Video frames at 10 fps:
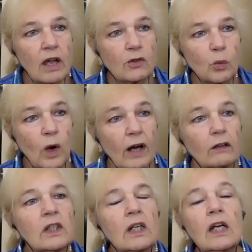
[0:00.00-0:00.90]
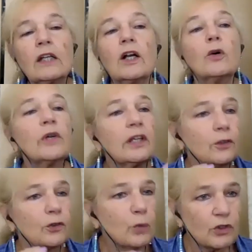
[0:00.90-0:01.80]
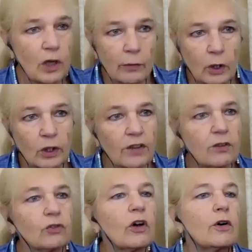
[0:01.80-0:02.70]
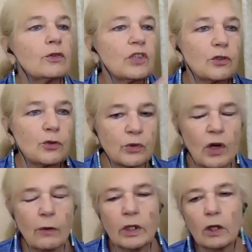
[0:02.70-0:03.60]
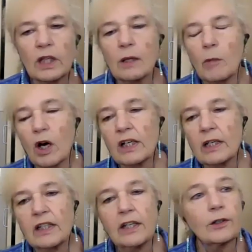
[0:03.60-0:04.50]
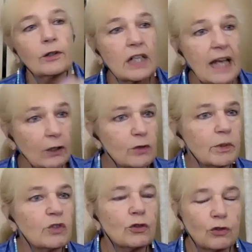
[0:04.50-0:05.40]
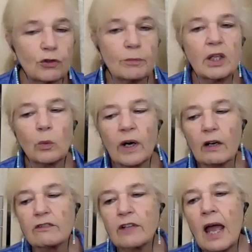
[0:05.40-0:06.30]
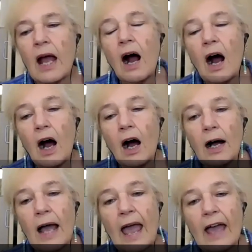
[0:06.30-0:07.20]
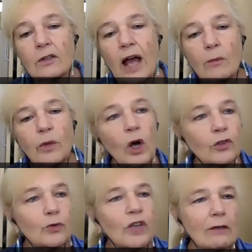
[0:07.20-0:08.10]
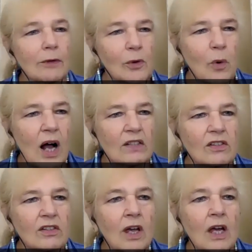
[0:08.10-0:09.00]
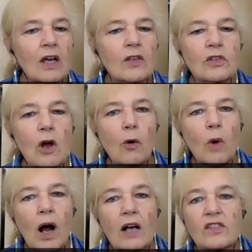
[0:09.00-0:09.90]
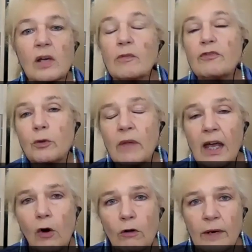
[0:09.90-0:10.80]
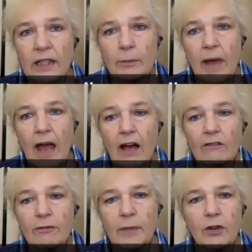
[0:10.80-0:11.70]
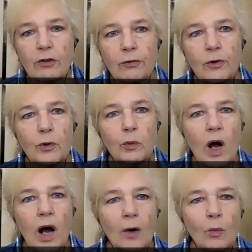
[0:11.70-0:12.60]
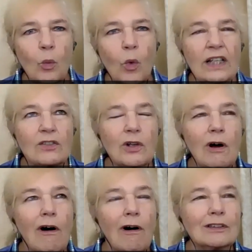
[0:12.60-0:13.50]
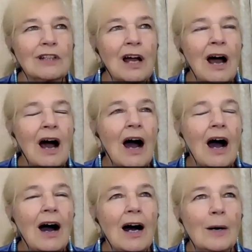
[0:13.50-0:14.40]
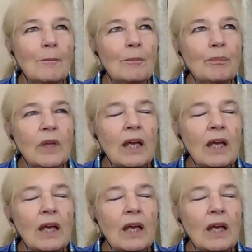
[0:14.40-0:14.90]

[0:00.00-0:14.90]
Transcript: as well. You know, here's what's going on at the shows, here's what's going on in the market, here are announcements you should be aware of. Uh, and and we also take requests. So uh, some of you may already have been through uh, what is called um,